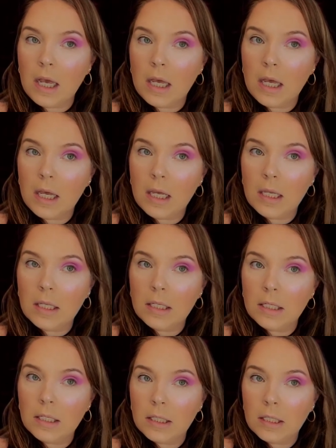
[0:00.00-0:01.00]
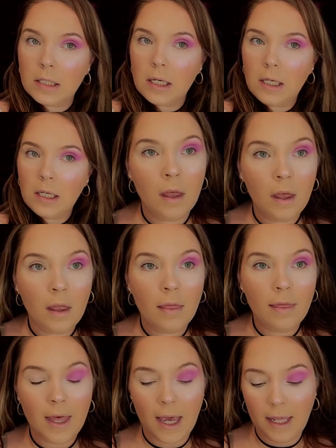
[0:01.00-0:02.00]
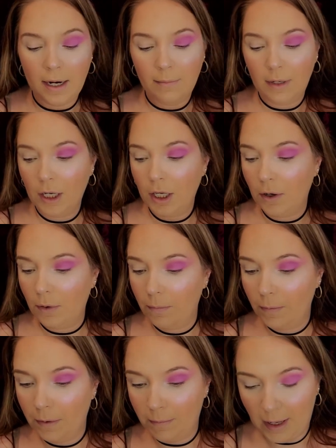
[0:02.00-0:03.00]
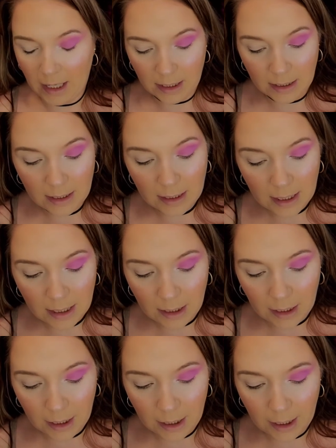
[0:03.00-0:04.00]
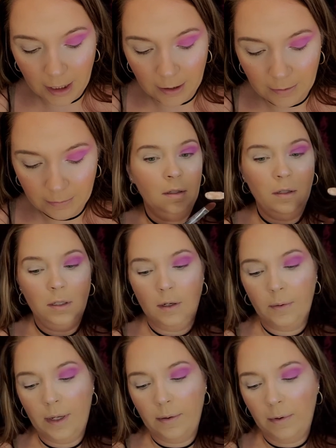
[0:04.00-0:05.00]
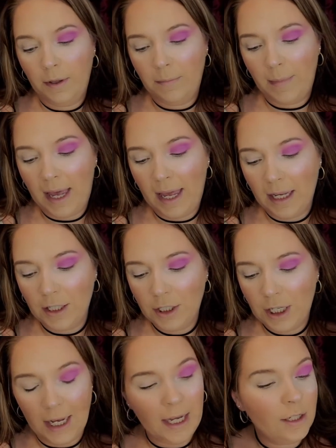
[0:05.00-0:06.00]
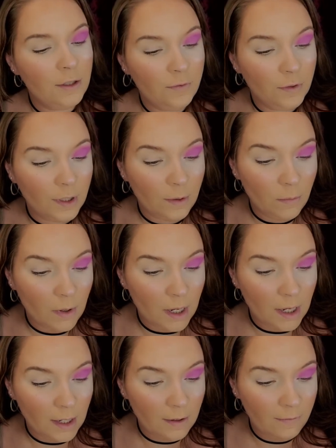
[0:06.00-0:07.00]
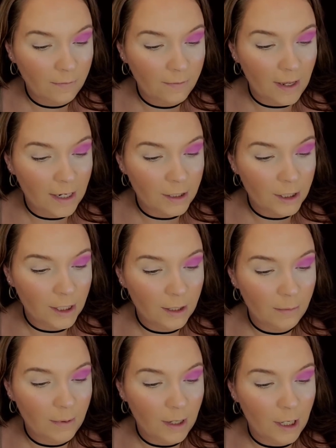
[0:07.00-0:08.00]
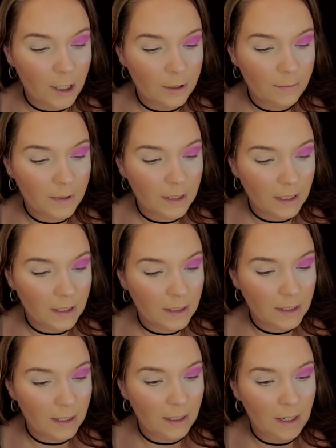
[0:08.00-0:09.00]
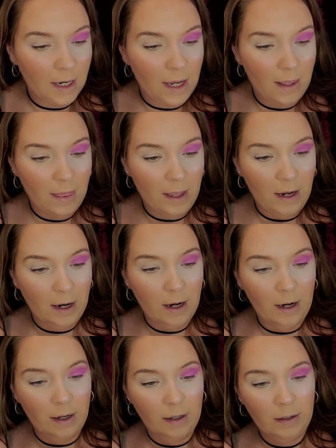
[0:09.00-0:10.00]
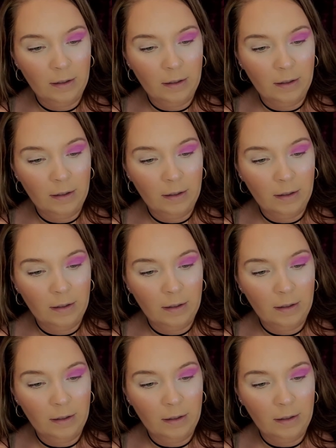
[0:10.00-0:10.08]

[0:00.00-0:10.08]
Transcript: my goodness. Then I'm going to go in with my concealer, go in with my JH41 flat shader brush, put the concealer on there,